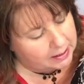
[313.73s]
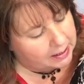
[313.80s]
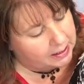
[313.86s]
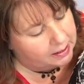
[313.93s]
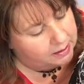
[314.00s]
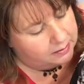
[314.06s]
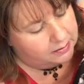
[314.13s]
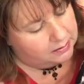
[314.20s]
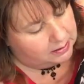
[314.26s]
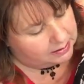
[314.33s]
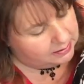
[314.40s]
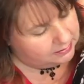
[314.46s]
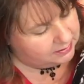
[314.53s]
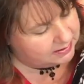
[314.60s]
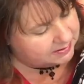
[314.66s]
and
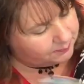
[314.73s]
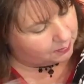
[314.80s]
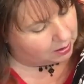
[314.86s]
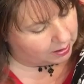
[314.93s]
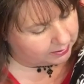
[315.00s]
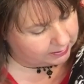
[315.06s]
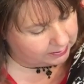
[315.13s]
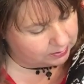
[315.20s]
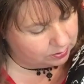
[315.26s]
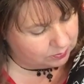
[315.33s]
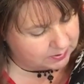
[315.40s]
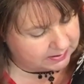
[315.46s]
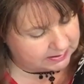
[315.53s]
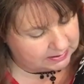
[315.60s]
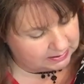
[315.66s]
in this pocket
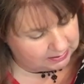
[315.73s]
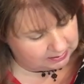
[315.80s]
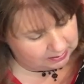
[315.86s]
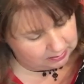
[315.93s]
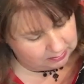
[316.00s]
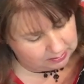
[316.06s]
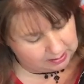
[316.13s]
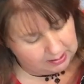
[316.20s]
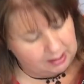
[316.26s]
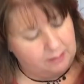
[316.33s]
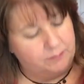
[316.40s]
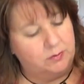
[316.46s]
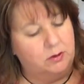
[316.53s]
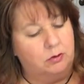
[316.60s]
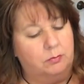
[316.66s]
you'll see I
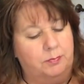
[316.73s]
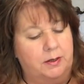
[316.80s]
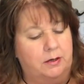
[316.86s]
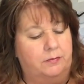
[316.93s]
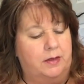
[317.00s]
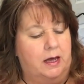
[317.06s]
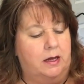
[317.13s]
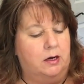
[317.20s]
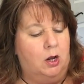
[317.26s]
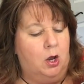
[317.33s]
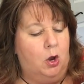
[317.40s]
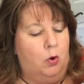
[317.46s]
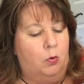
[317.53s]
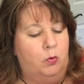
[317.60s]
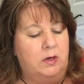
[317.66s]
have a little bit of that
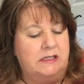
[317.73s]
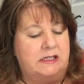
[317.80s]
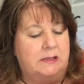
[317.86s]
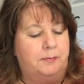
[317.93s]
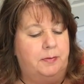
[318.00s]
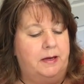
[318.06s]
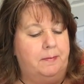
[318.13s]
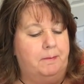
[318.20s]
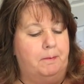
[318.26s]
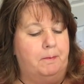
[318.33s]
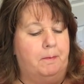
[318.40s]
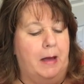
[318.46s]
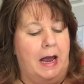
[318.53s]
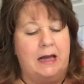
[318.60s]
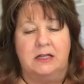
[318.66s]
wispy
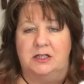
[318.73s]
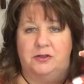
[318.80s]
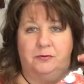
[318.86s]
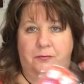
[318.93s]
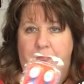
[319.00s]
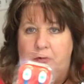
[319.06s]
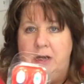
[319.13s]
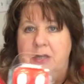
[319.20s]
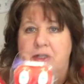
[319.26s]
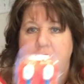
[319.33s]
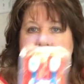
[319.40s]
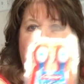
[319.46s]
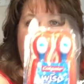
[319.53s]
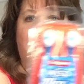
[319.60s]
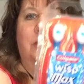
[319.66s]
Max
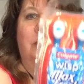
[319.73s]
Fresh